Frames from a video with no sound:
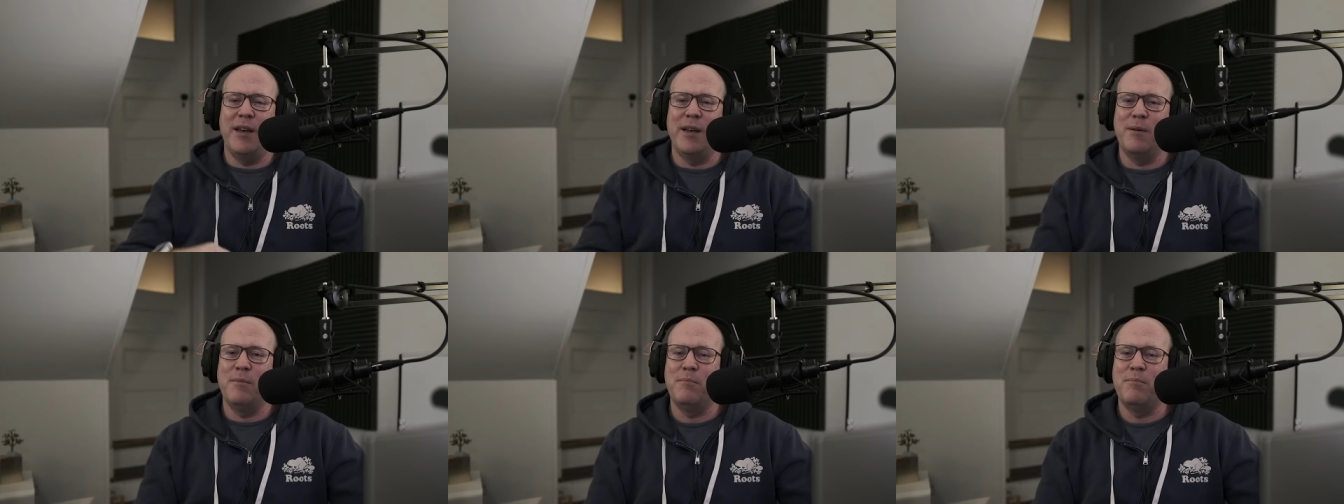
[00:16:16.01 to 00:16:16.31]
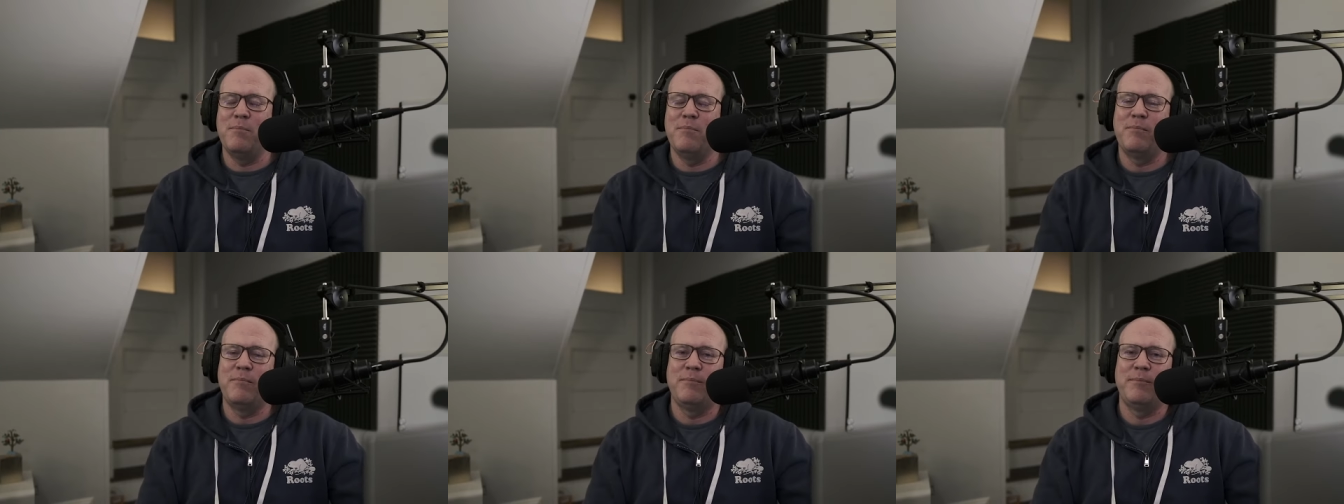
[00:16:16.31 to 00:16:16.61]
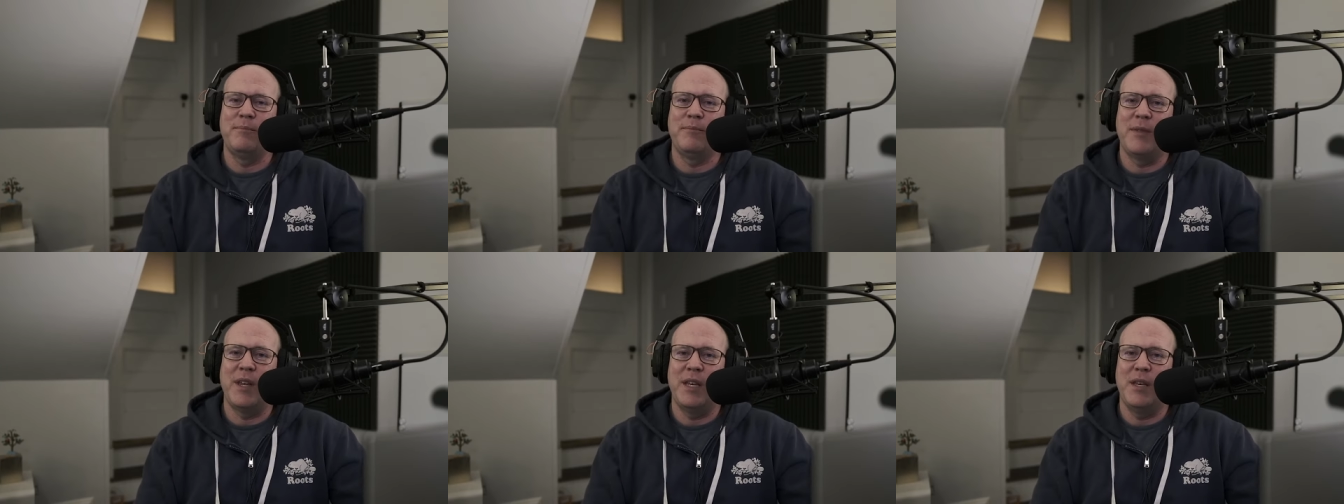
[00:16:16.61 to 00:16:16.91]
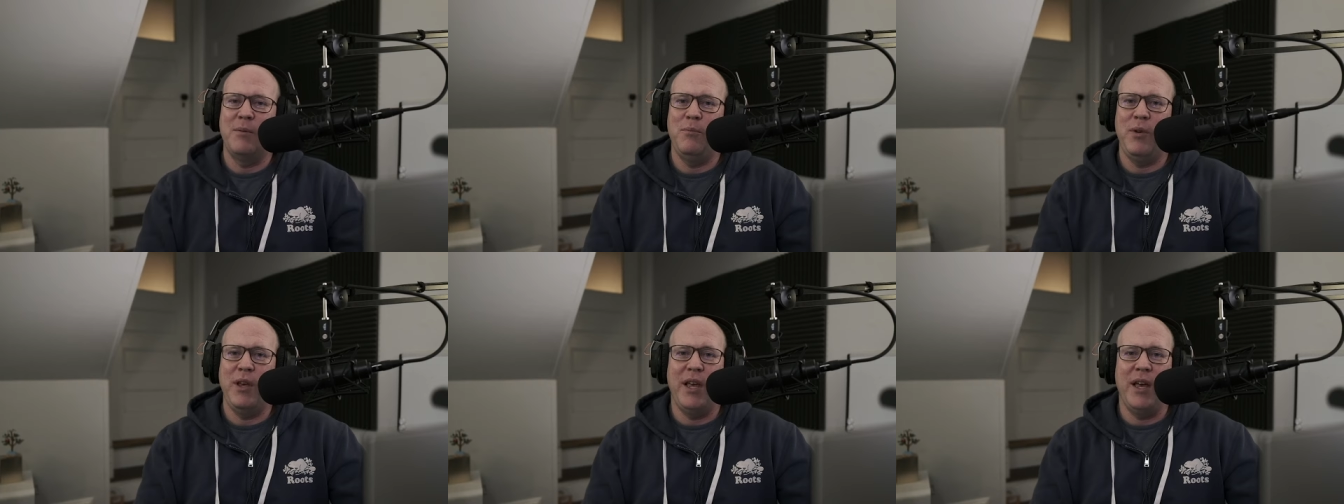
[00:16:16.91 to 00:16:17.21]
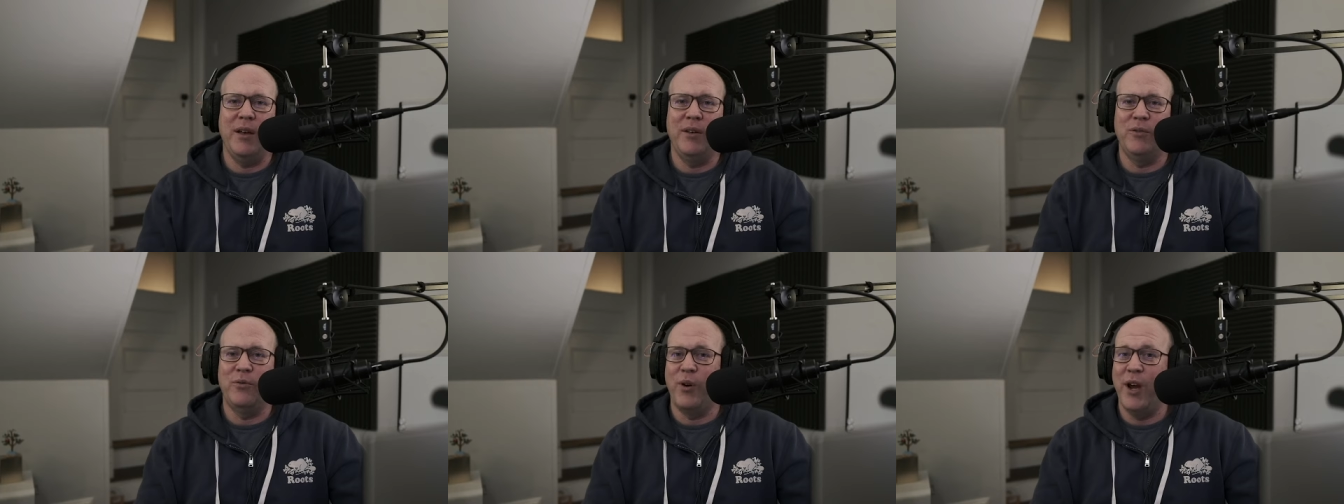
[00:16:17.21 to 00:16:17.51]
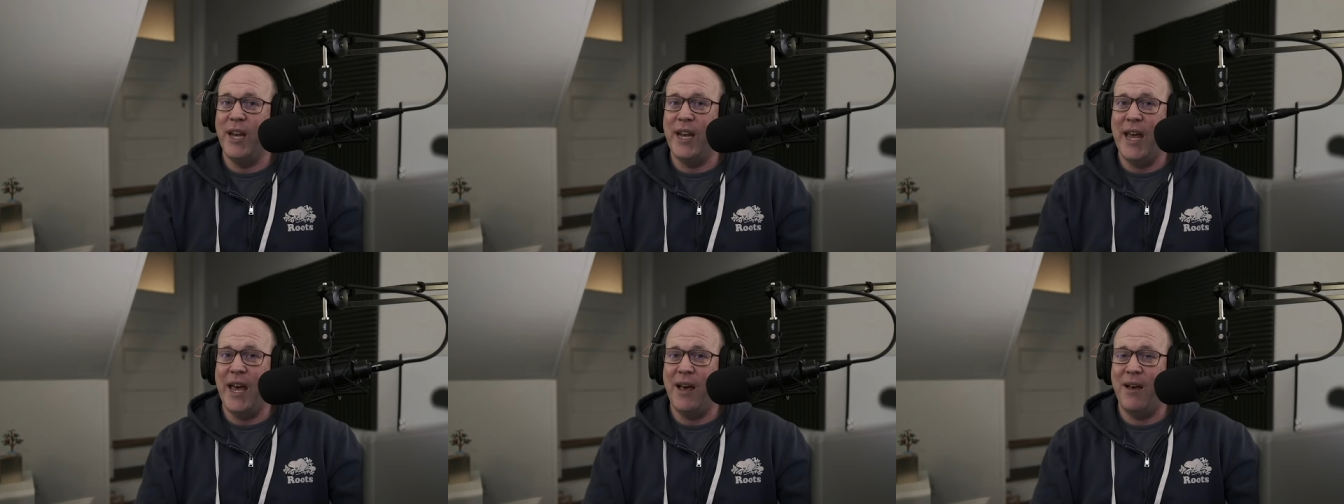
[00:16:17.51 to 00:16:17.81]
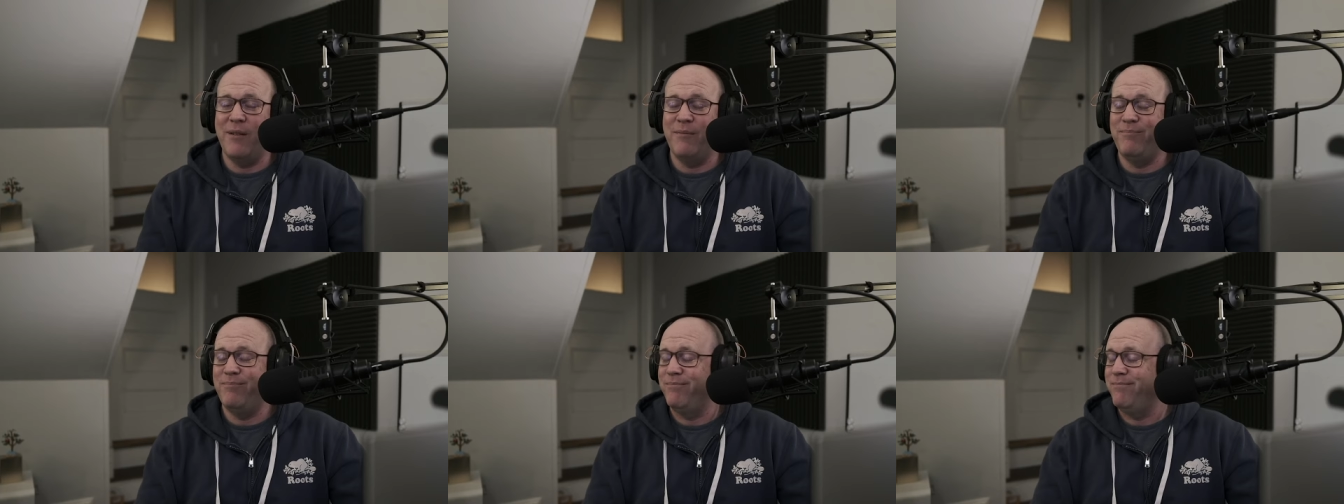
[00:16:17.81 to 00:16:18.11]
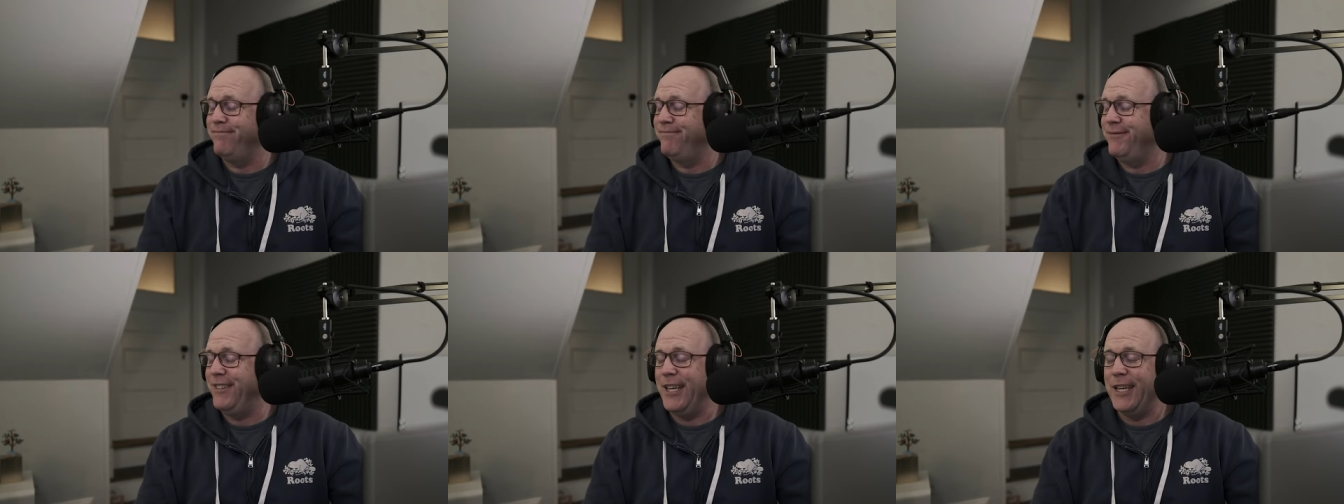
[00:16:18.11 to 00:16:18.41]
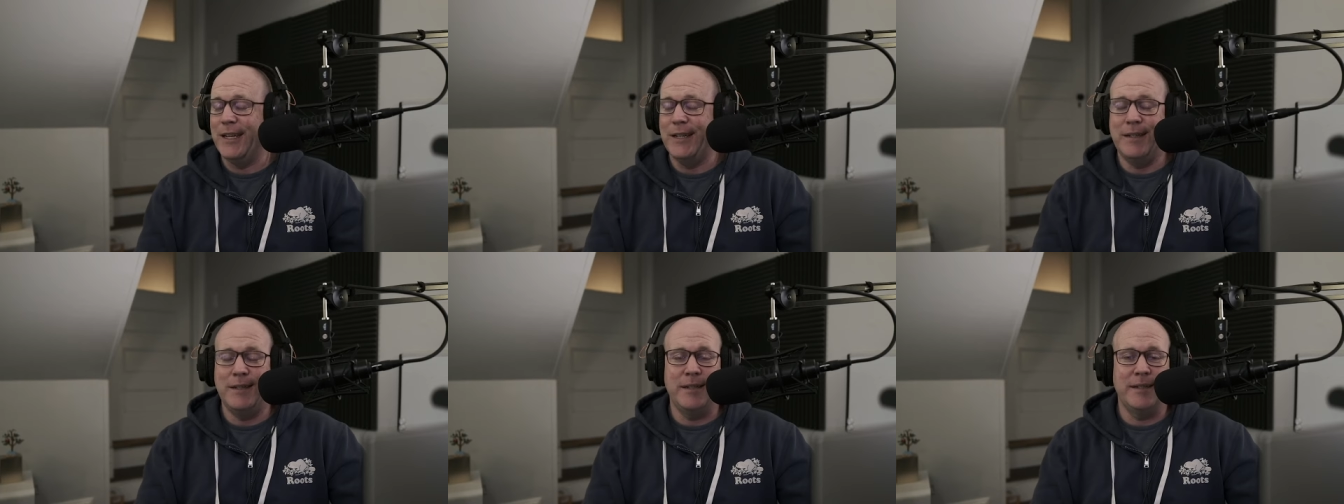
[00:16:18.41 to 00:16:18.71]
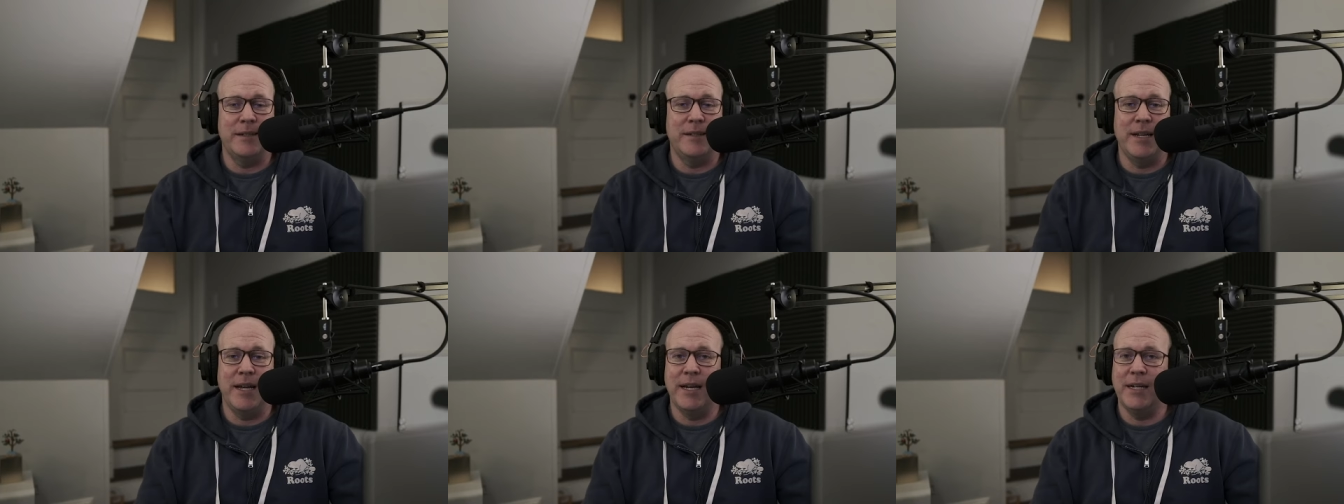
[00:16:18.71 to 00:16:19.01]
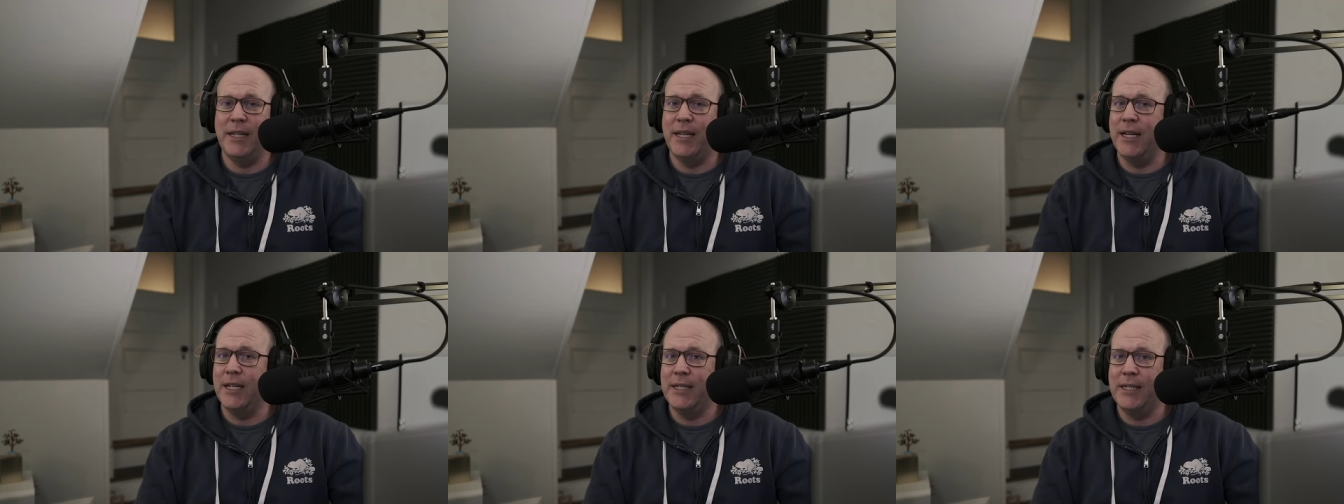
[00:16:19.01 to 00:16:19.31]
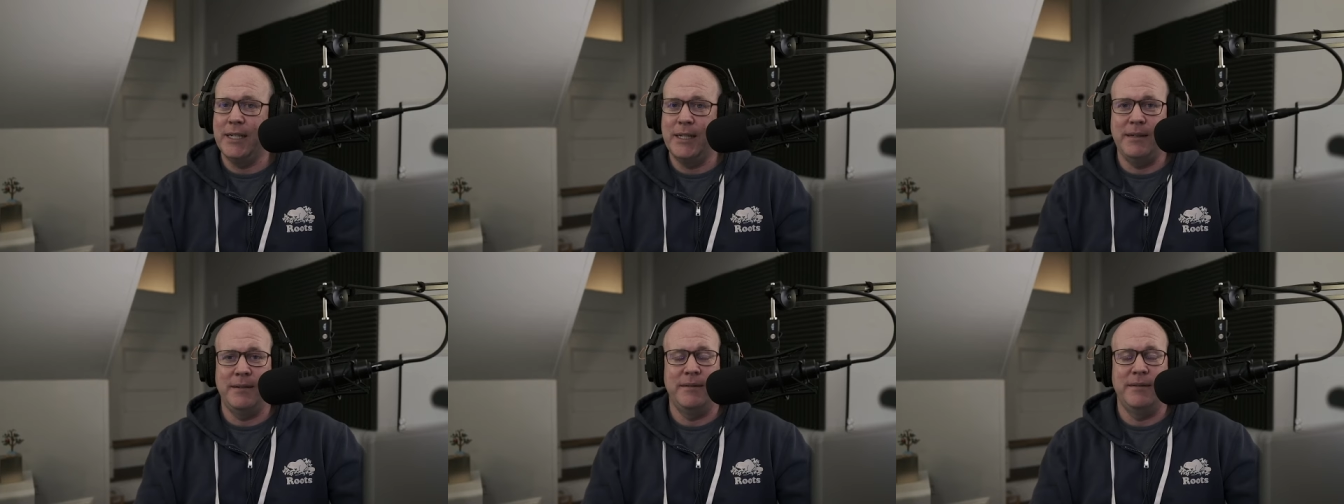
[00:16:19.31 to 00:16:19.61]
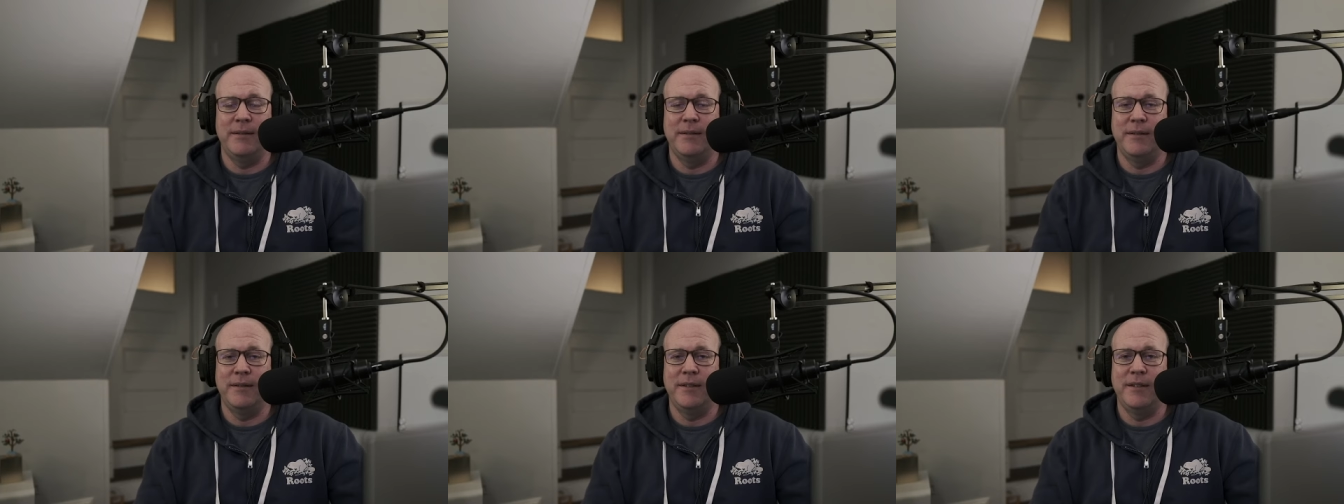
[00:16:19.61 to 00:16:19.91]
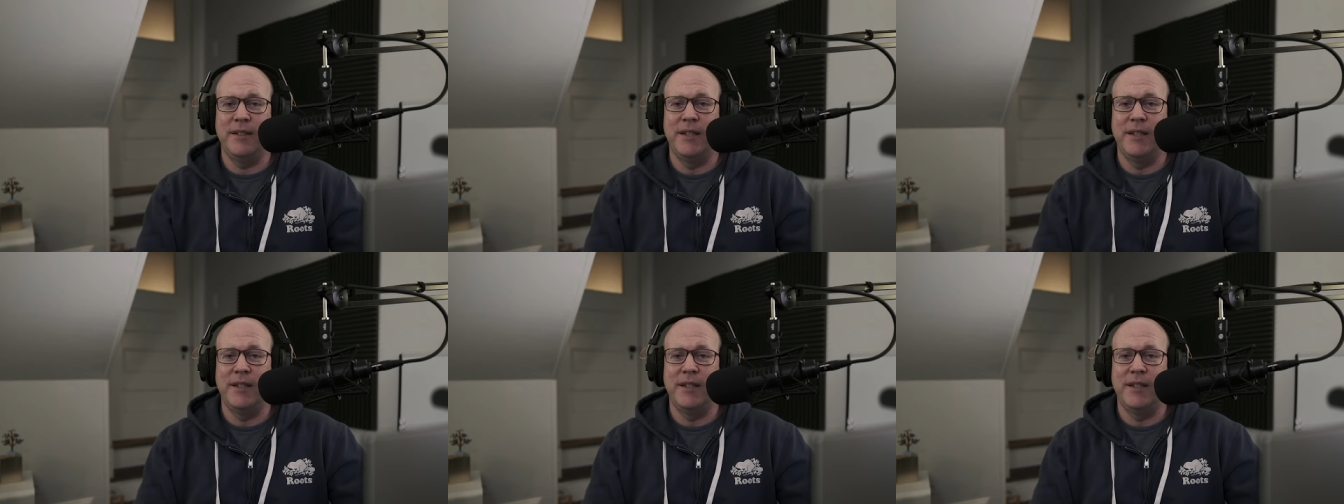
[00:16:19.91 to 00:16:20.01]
Um, because right now, you're just not cutting it